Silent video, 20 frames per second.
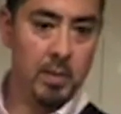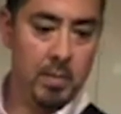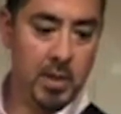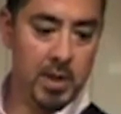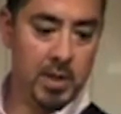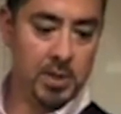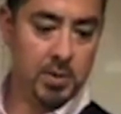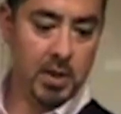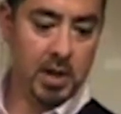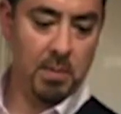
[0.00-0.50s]

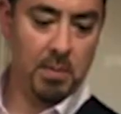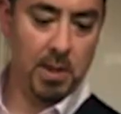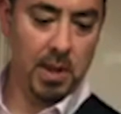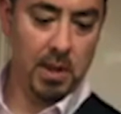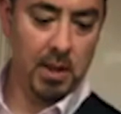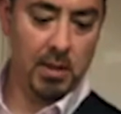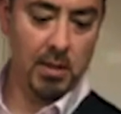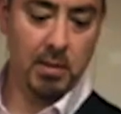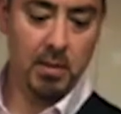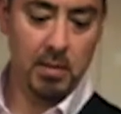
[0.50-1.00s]
about
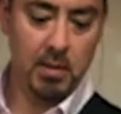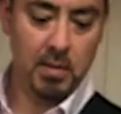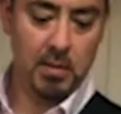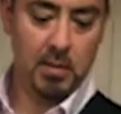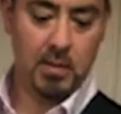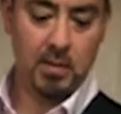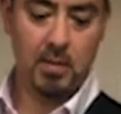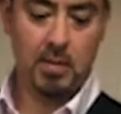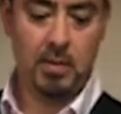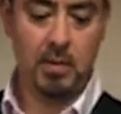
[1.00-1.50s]
20ml
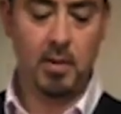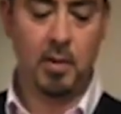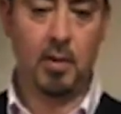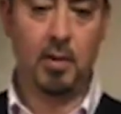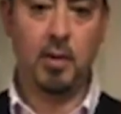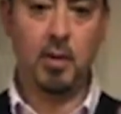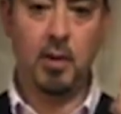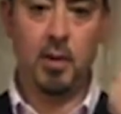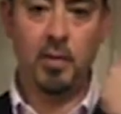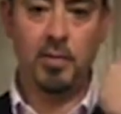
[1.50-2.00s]

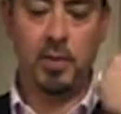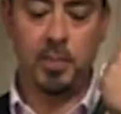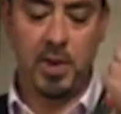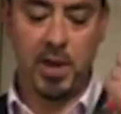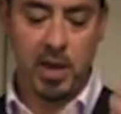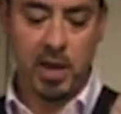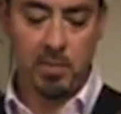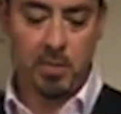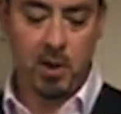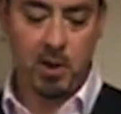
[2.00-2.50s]
of the
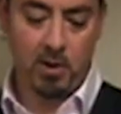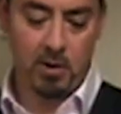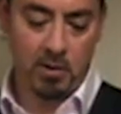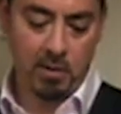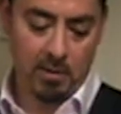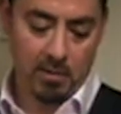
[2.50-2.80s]
bergamot,